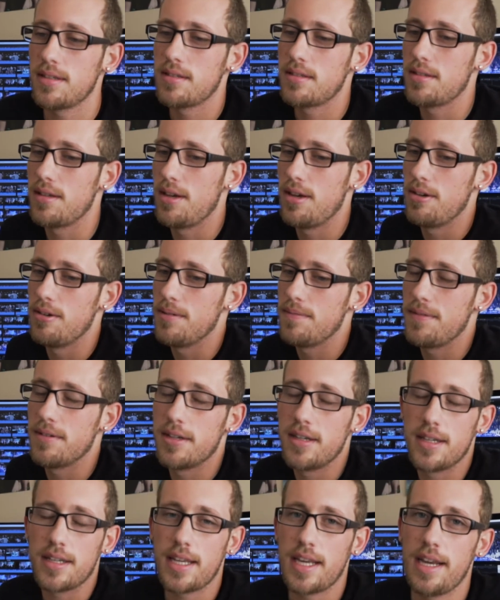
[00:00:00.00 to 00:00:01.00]
So if
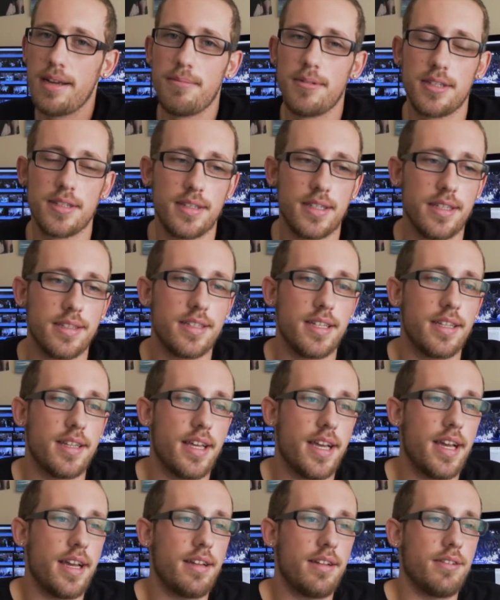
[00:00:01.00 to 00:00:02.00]
you're into cameras and things like
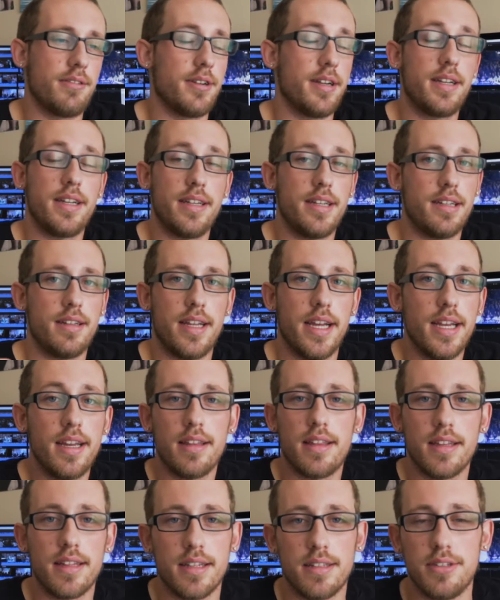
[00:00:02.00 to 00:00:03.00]
that, or
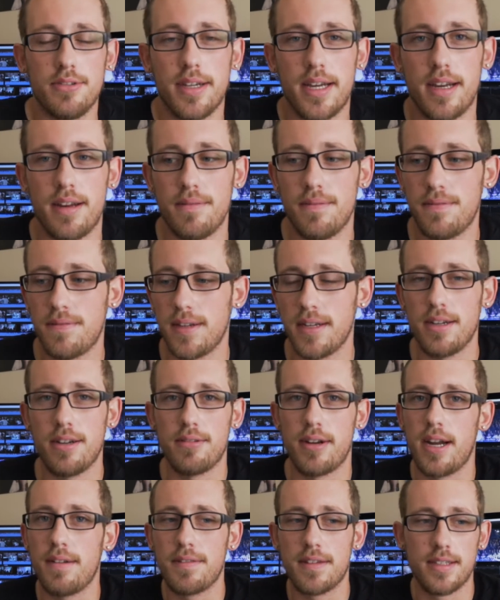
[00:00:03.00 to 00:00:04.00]
anything that you have, like
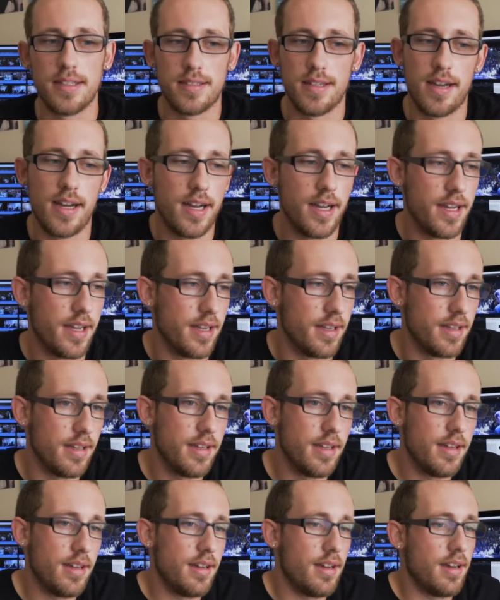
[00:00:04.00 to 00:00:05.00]
graphic design,
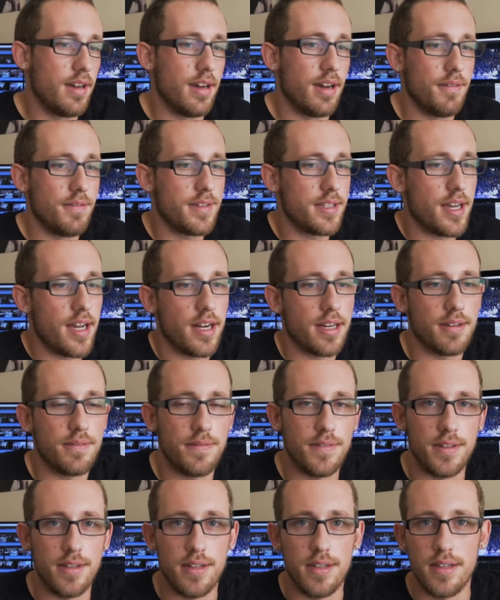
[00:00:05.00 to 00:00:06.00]

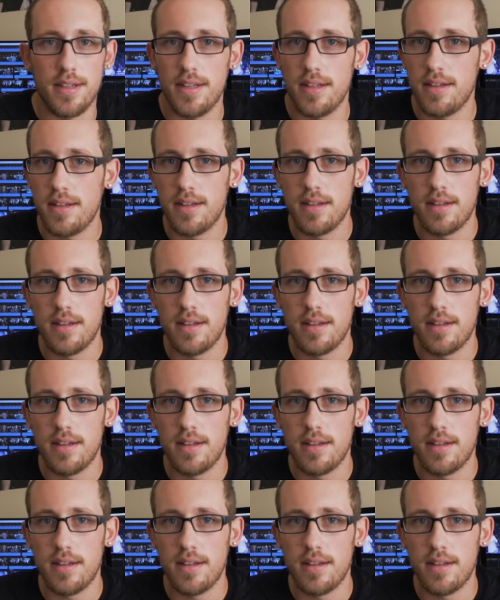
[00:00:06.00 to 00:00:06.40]
photography,